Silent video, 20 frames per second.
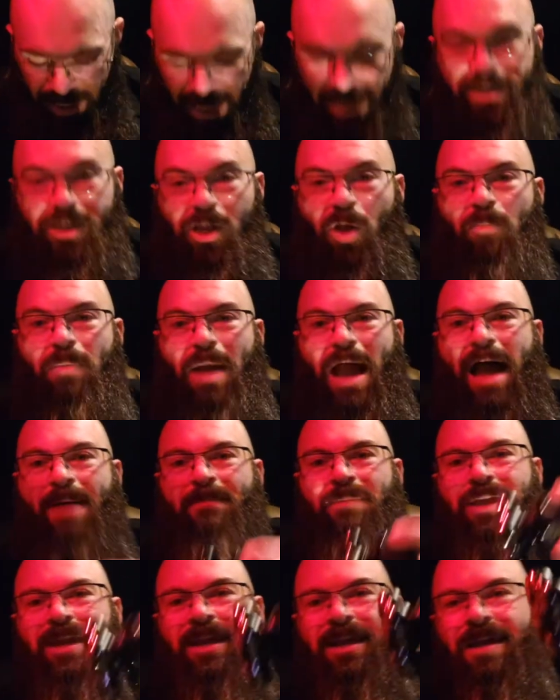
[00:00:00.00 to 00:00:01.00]
had to go buy
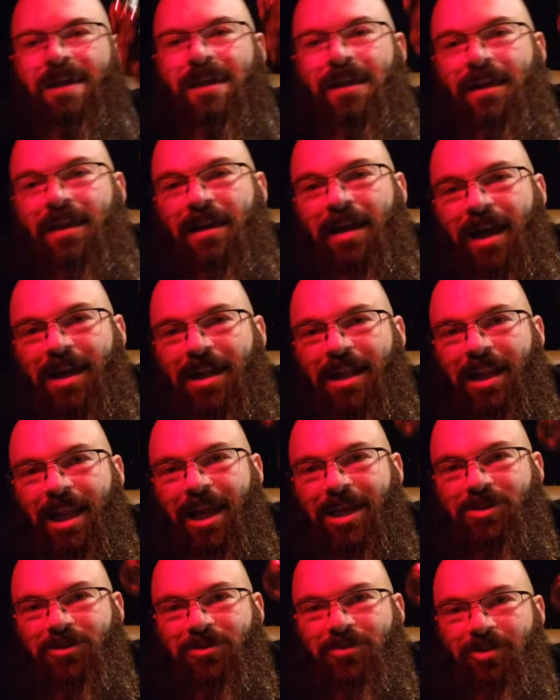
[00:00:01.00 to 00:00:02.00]
me an
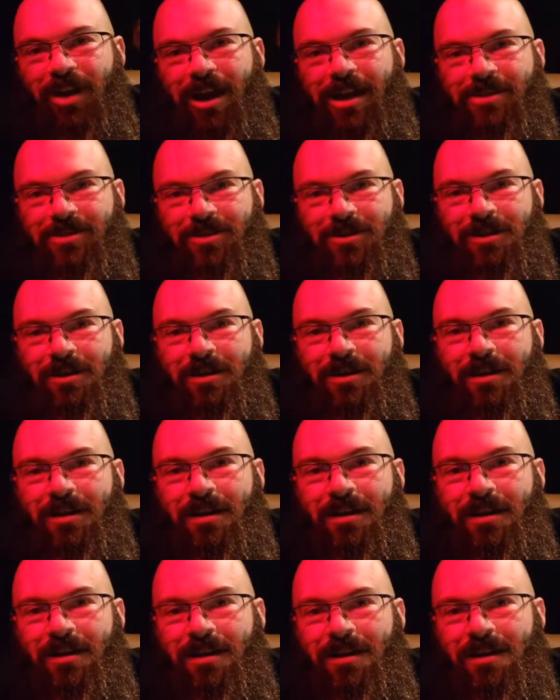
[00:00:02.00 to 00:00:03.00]
electric razor.
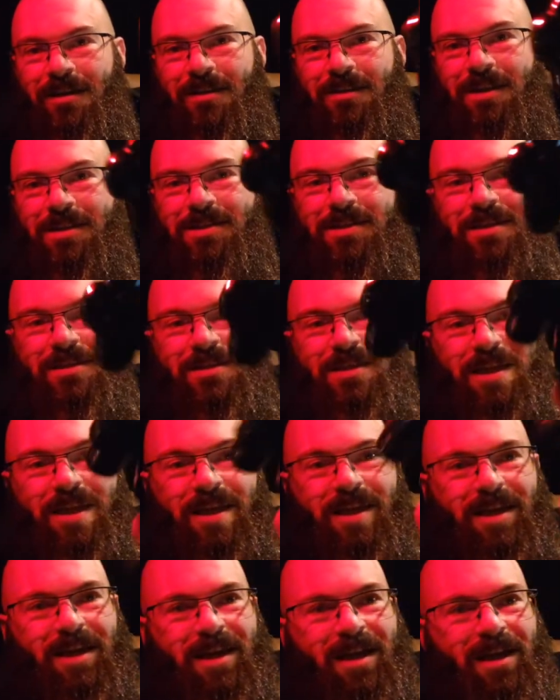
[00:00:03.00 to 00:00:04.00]
This is
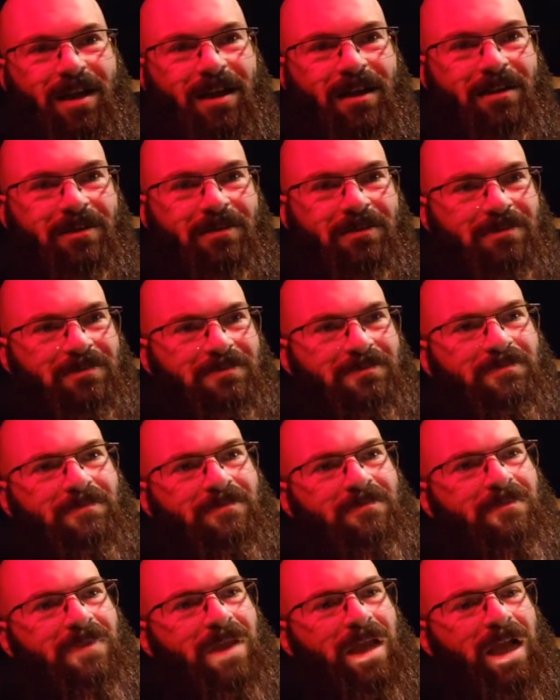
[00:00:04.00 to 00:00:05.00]
the
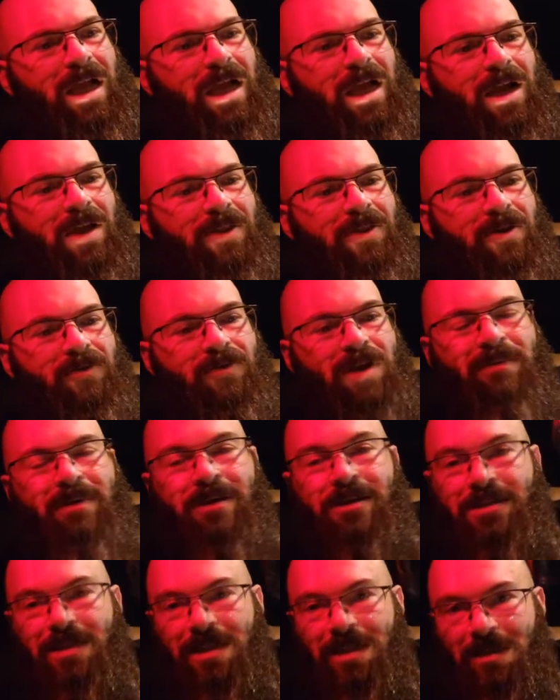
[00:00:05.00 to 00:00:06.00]

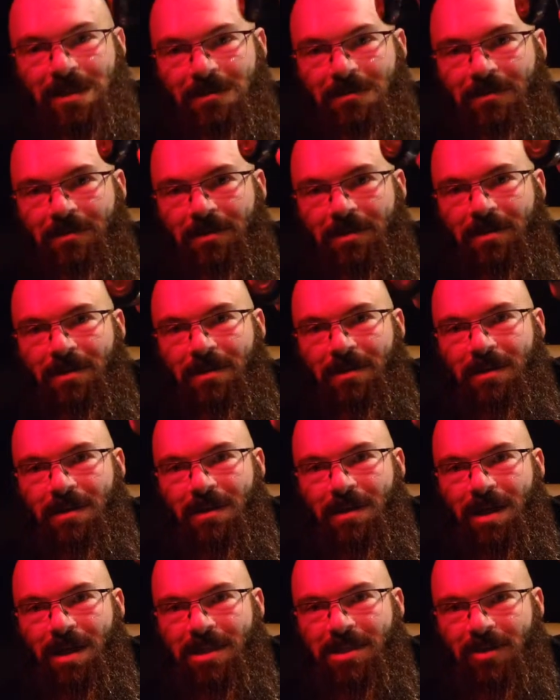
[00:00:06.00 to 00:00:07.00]
Remington.
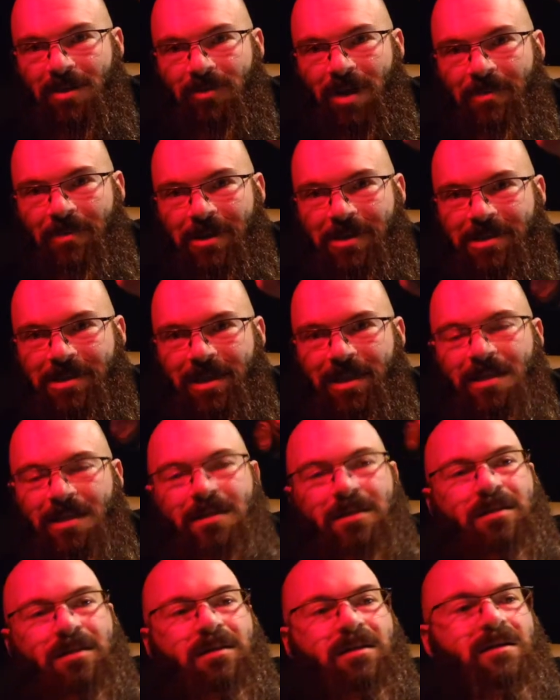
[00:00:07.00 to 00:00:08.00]
It's a
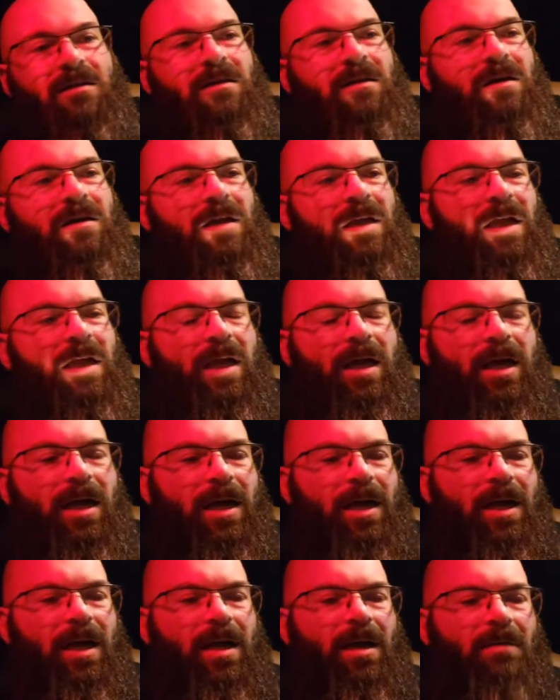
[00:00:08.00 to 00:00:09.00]
Remington.
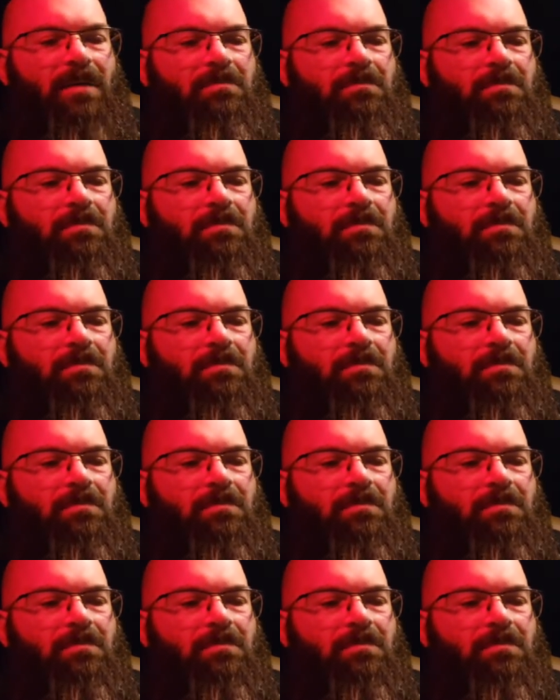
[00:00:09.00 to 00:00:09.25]
What